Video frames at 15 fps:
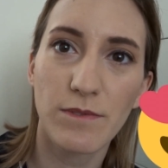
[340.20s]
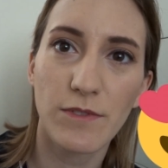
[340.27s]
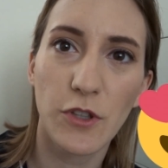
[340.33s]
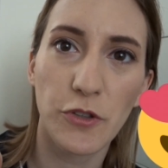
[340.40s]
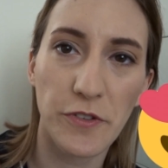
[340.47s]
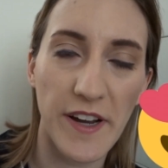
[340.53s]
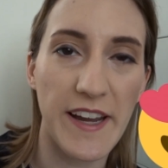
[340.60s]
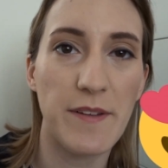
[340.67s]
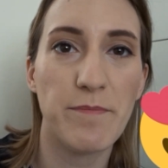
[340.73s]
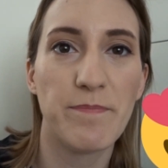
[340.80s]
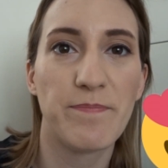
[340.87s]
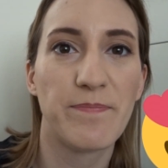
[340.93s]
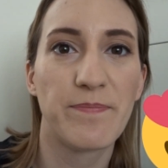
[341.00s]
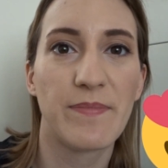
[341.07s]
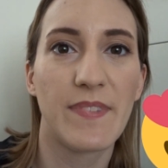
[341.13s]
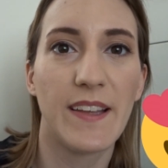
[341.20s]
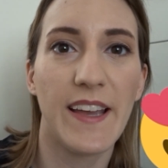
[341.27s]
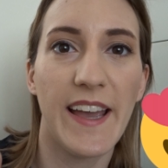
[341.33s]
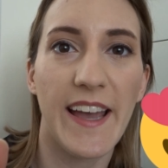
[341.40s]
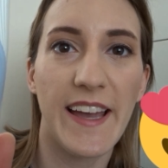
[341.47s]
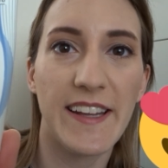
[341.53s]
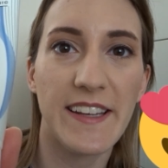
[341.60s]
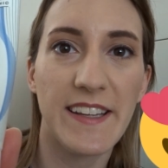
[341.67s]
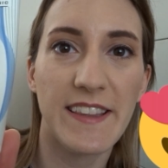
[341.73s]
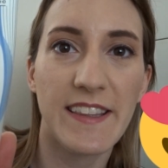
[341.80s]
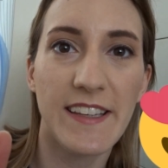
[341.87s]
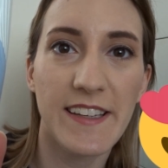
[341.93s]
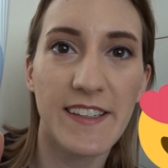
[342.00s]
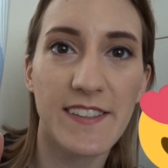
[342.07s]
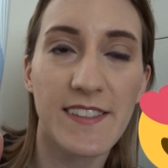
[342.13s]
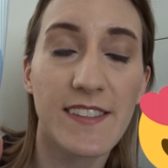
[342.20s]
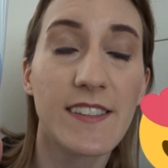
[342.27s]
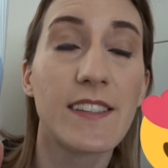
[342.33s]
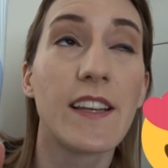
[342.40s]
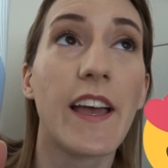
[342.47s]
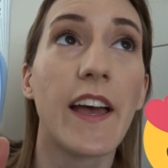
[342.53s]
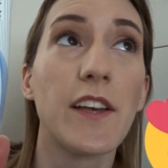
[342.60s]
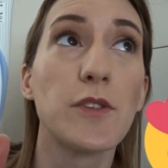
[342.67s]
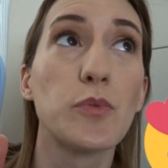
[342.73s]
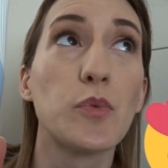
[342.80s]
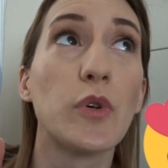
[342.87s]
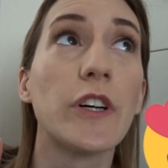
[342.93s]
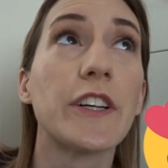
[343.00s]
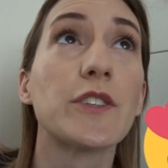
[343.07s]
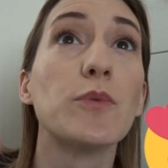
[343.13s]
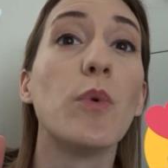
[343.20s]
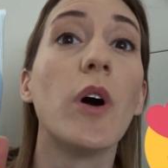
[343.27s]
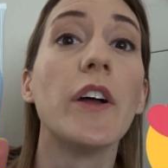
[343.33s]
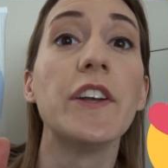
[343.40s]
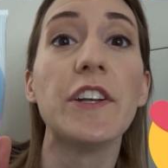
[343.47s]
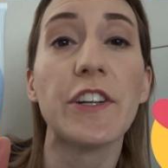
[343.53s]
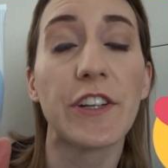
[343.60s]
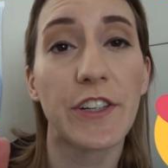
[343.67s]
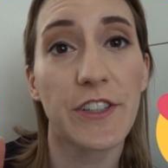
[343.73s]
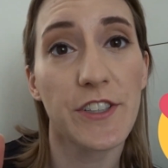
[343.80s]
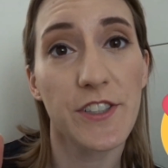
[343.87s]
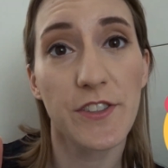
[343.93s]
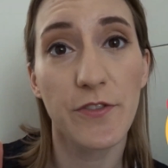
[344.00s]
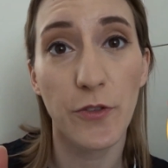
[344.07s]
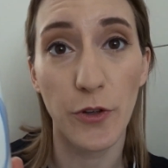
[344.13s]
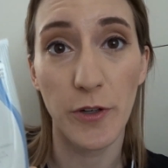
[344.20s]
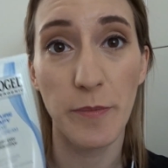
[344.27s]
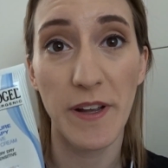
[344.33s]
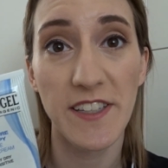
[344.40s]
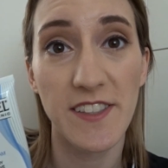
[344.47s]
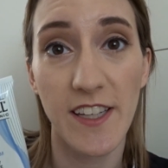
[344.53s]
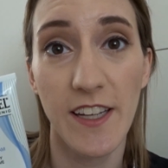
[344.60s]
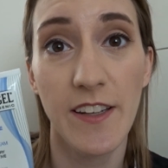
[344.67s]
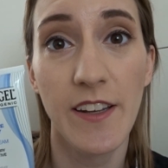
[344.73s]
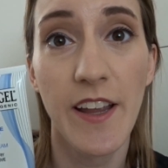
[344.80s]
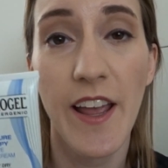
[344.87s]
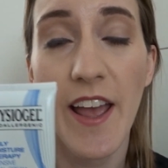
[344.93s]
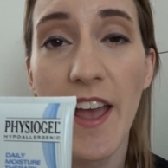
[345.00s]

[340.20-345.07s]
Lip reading: Cream. And this has worked wonders for my skin.